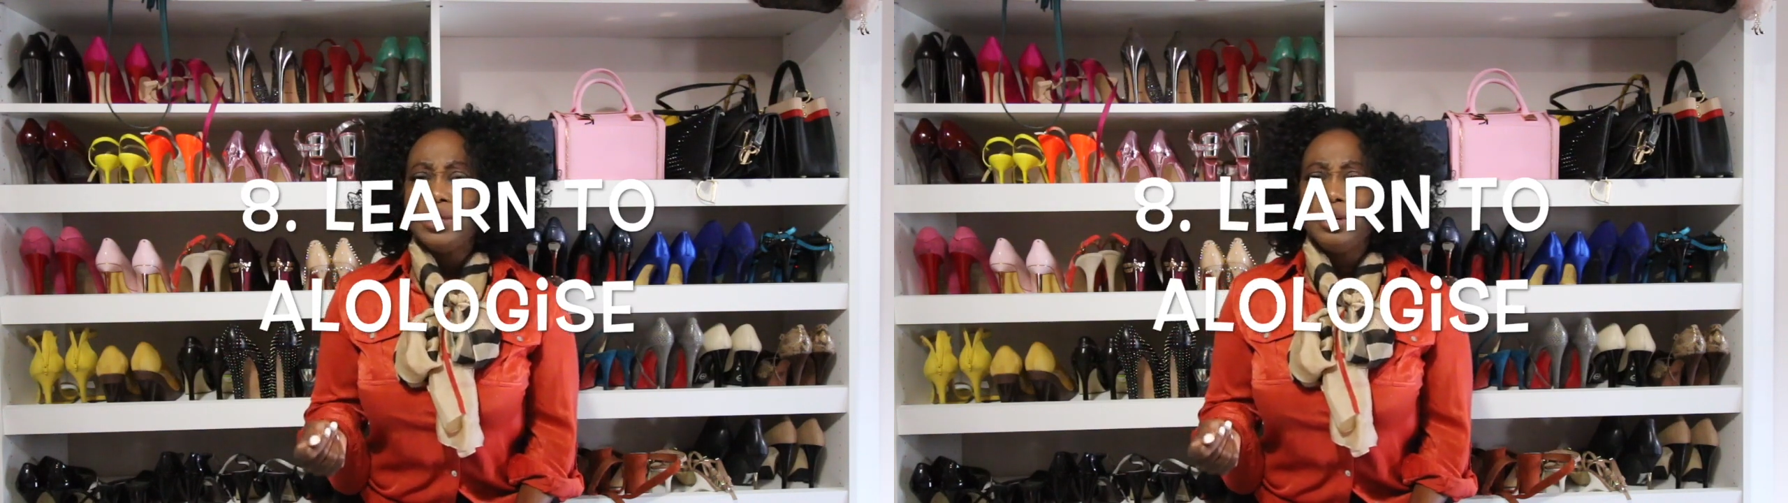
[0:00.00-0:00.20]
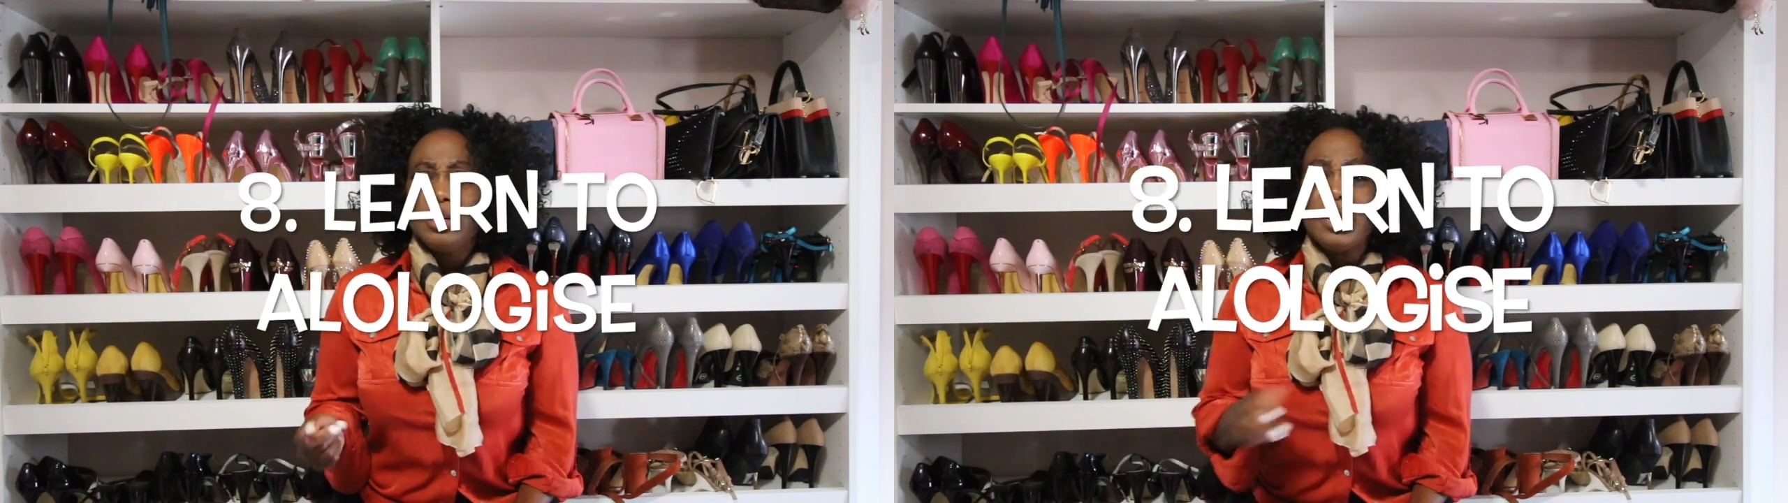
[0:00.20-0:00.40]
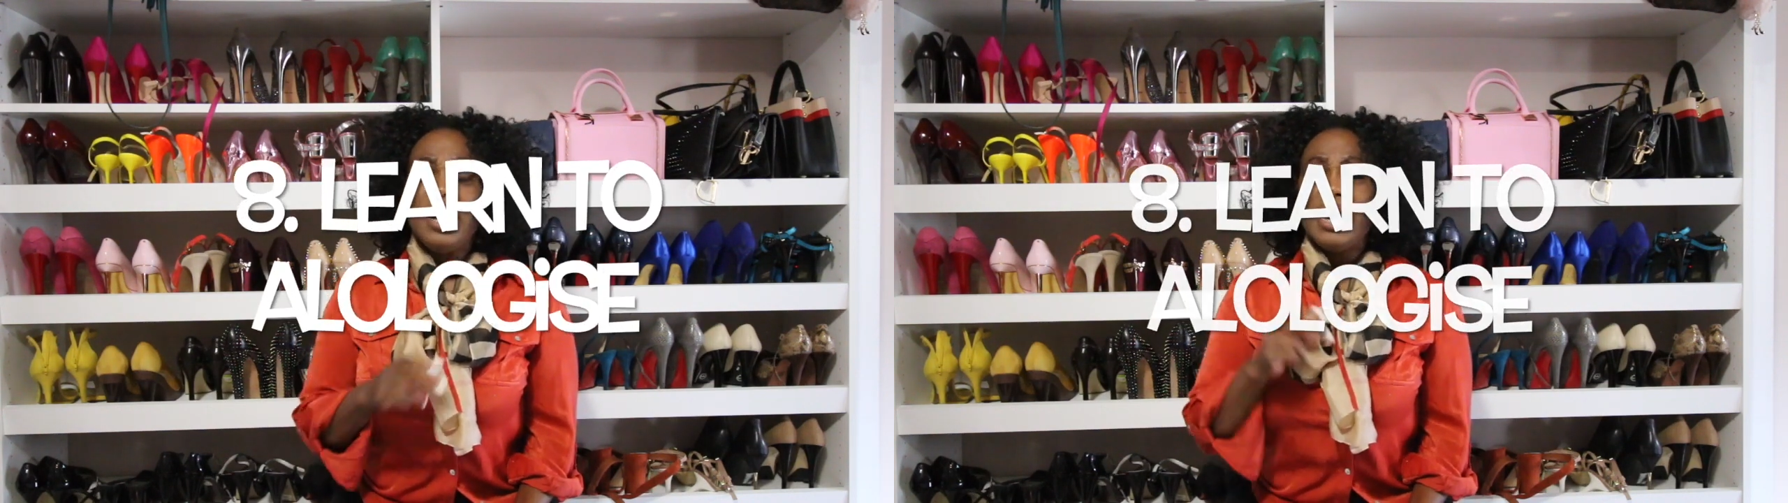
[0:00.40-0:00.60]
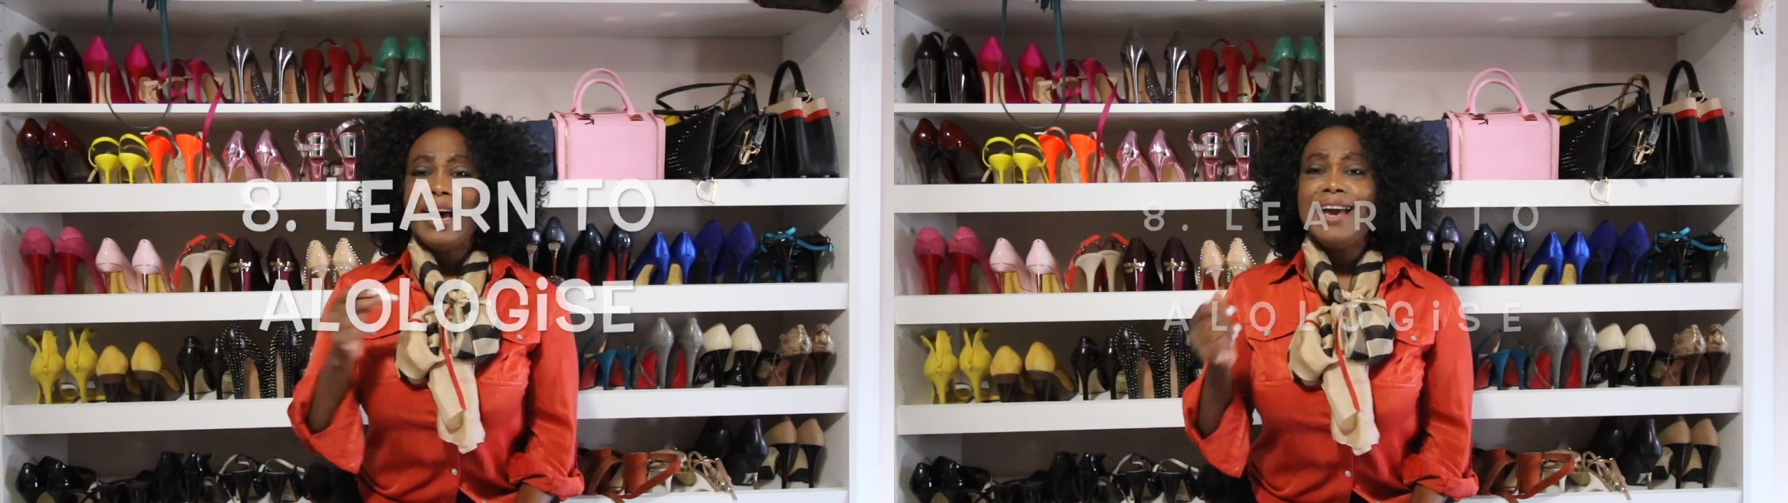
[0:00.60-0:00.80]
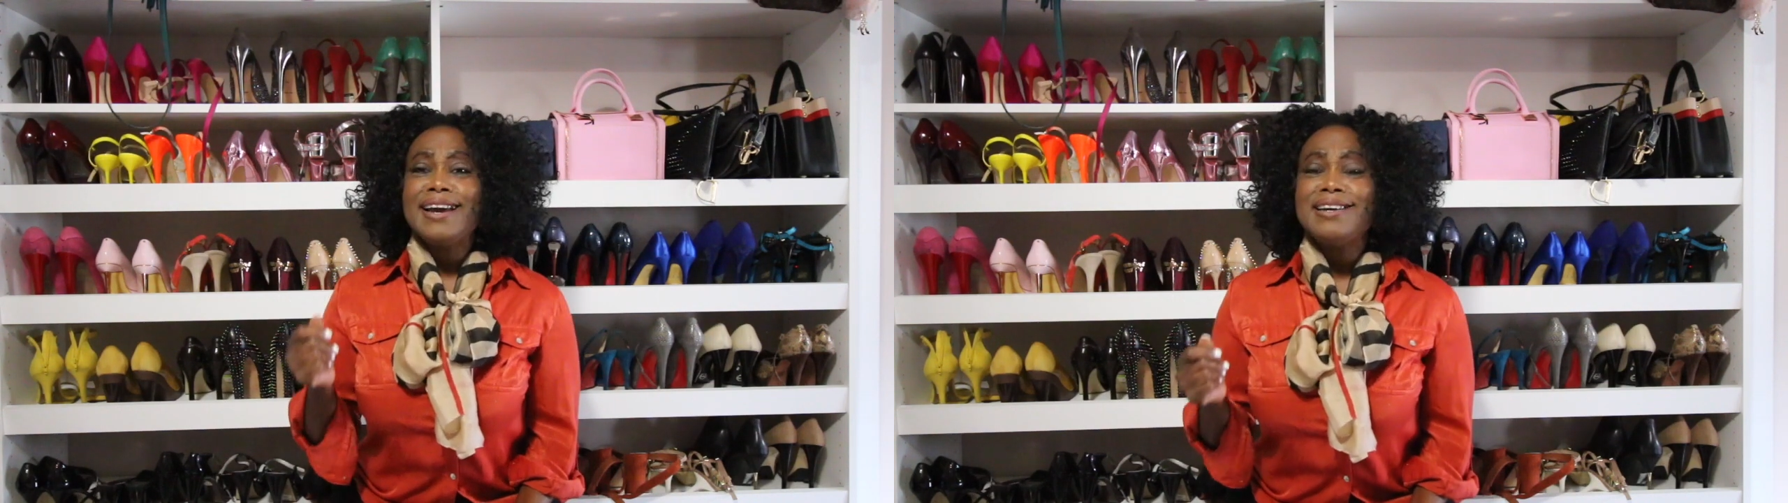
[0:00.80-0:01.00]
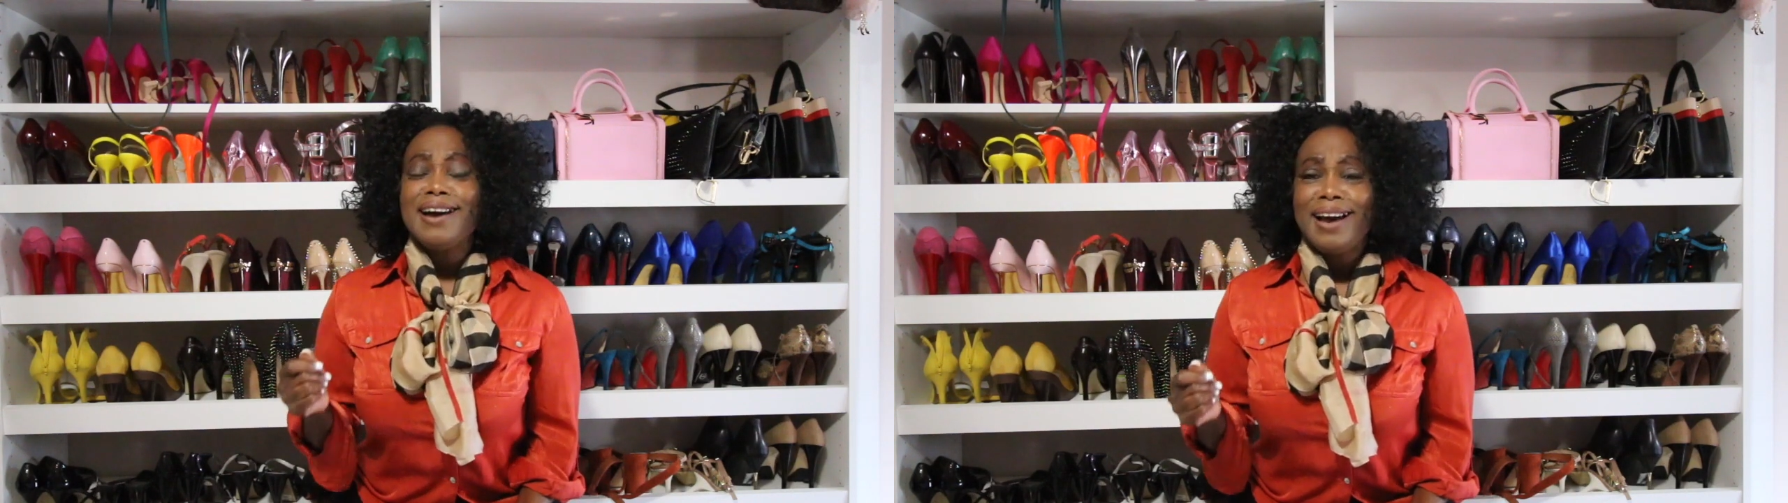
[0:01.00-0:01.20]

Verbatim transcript: younger i can